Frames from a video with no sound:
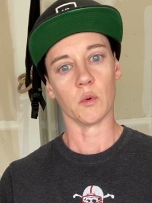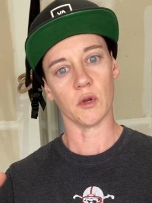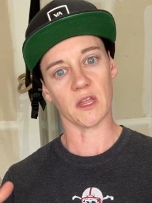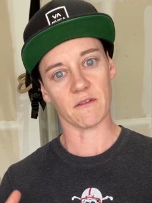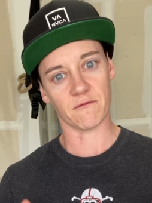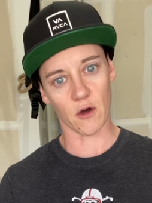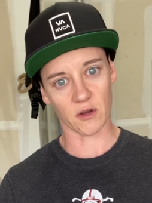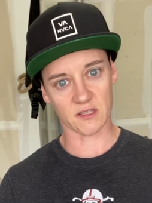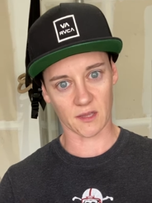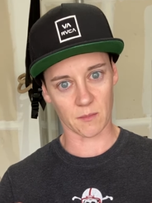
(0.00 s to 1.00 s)
Really
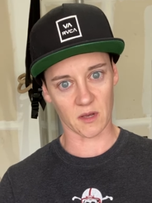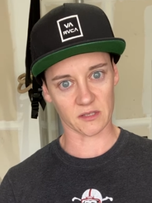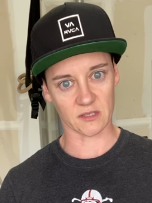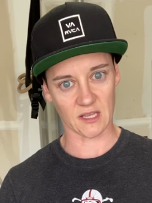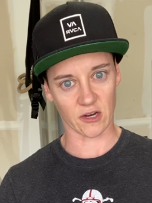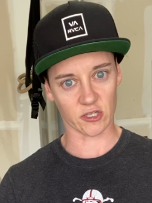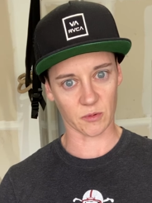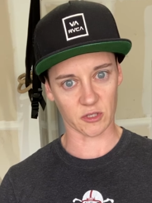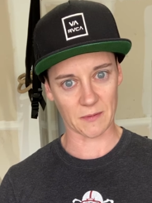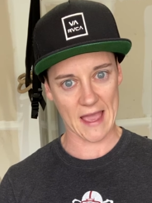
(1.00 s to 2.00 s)
focus on the muscles that are
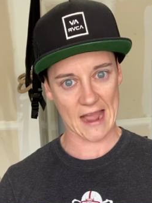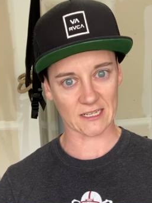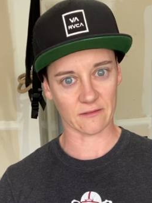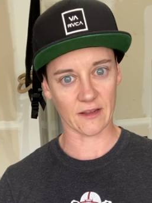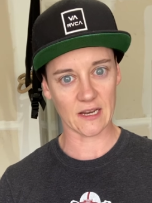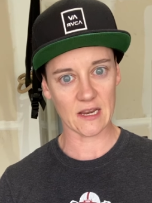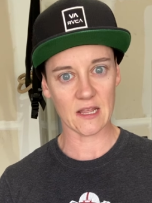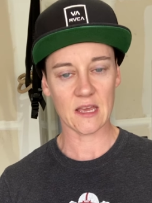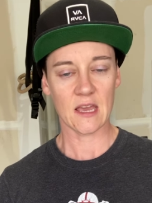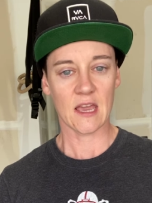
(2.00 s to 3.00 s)
supposed to be
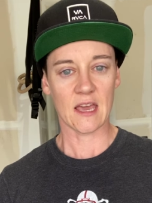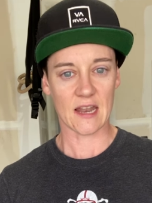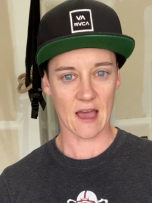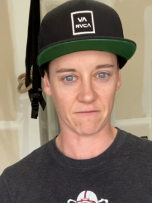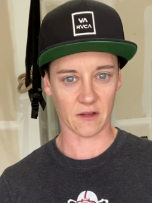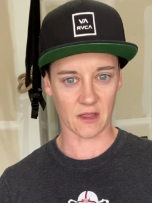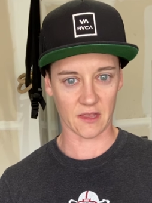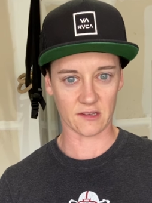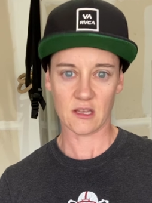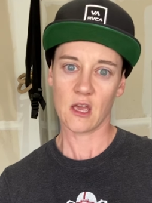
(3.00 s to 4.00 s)
activating and have fun at
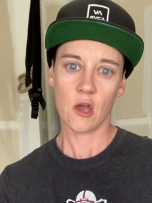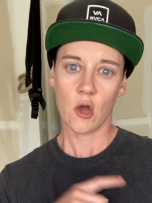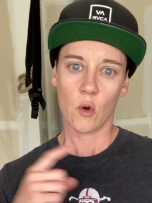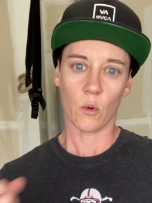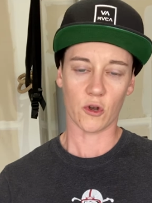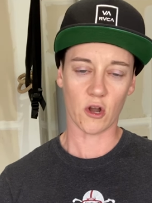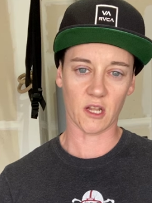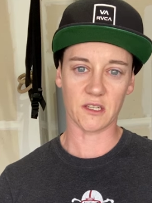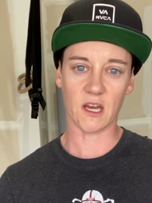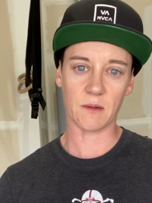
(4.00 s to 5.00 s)
this. When you're
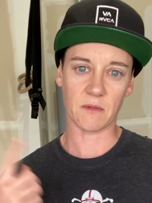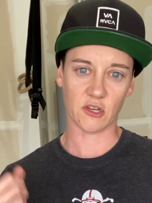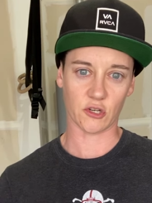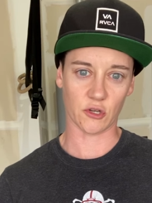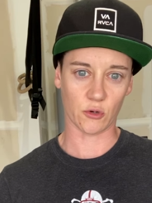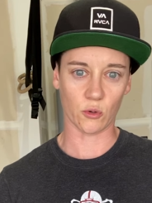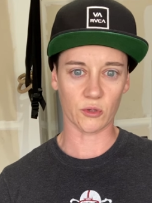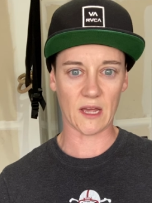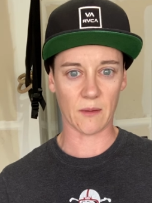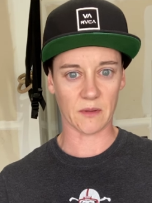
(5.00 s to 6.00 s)
all done, make sure you
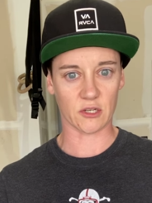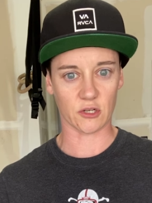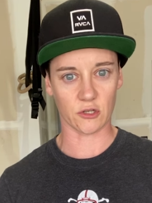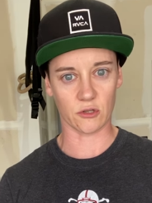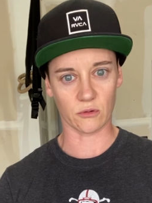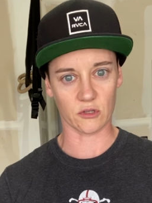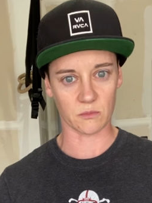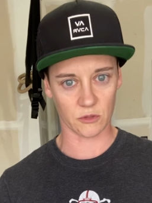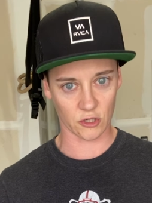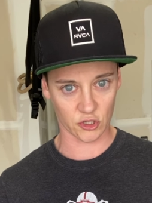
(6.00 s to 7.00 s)
cool down. Make sure you do
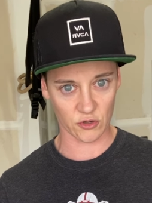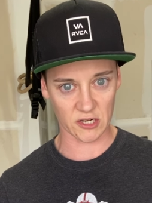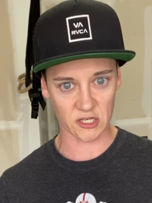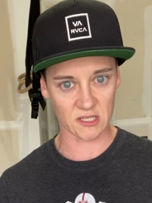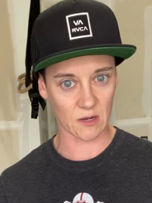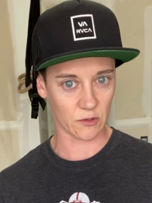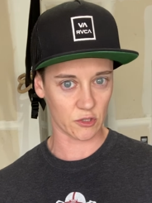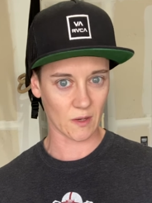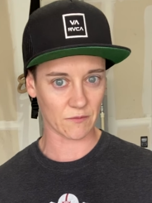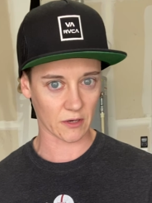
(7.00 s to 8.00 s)
your stretches that we
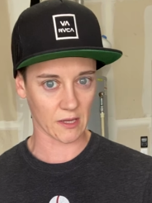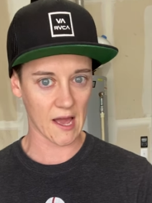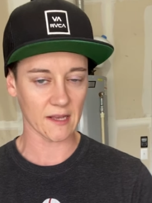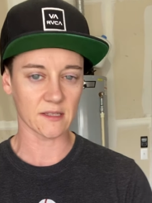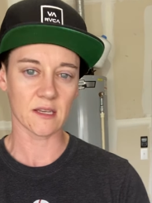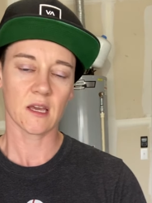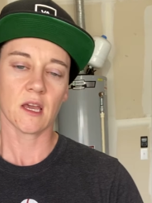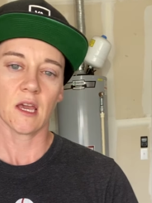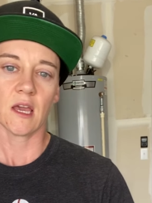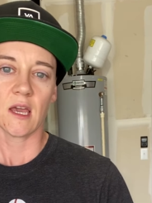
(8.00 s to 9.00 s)
do after class.
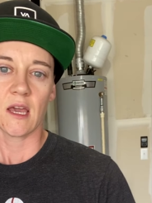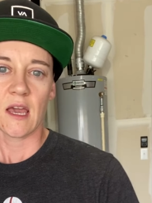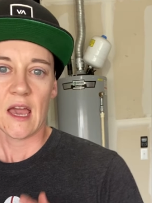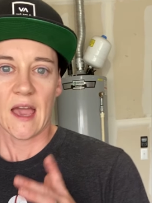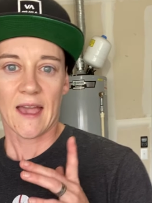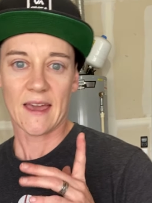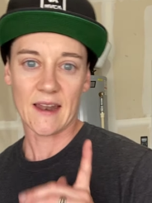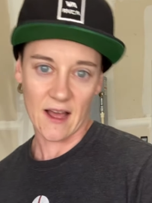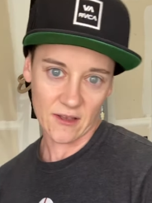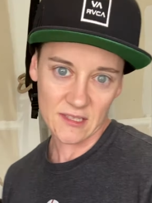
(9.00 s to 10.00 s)

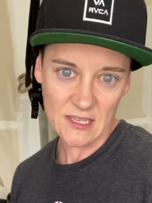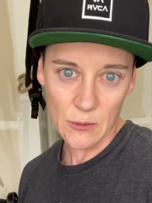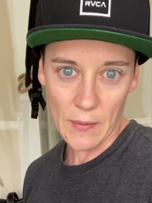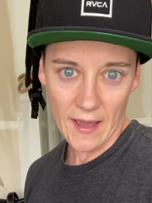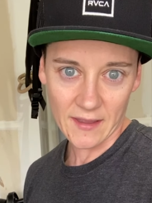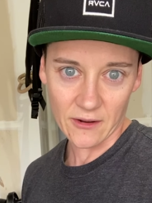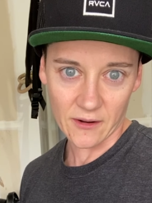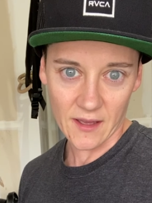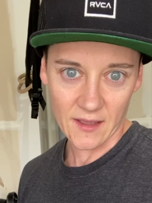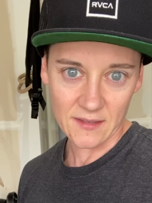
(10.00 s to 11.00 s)
And I'll see you back here,
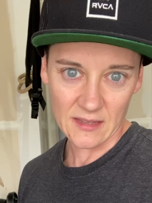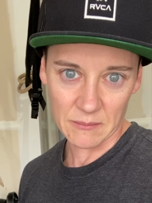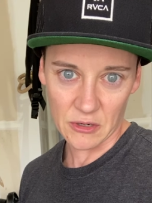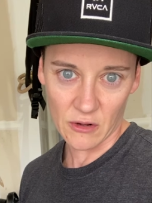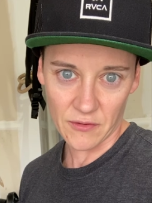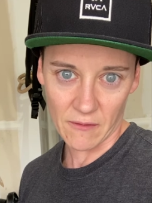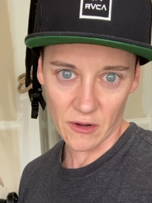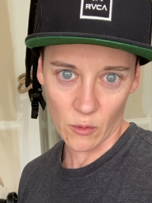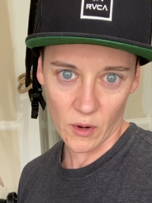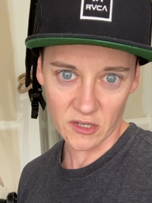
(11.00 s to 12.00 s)
guys. Let me know if you have
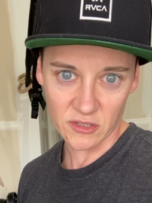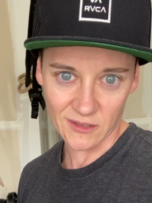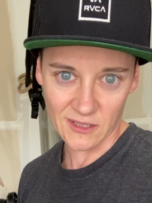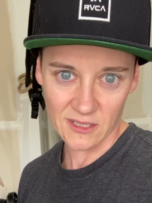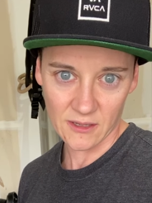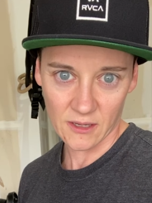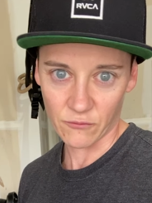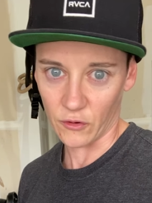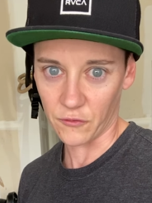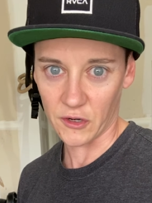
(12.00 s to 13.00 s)
any questions.
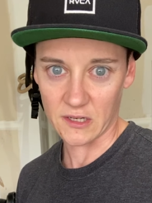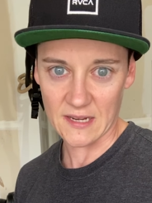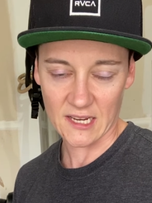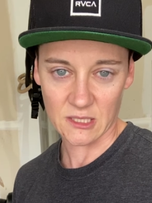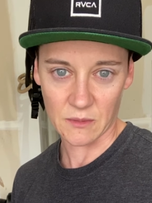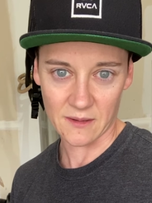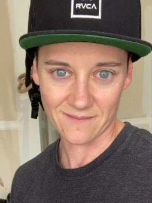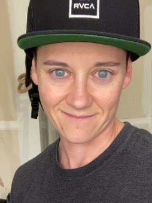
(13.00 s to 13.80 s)
Feel free to text me.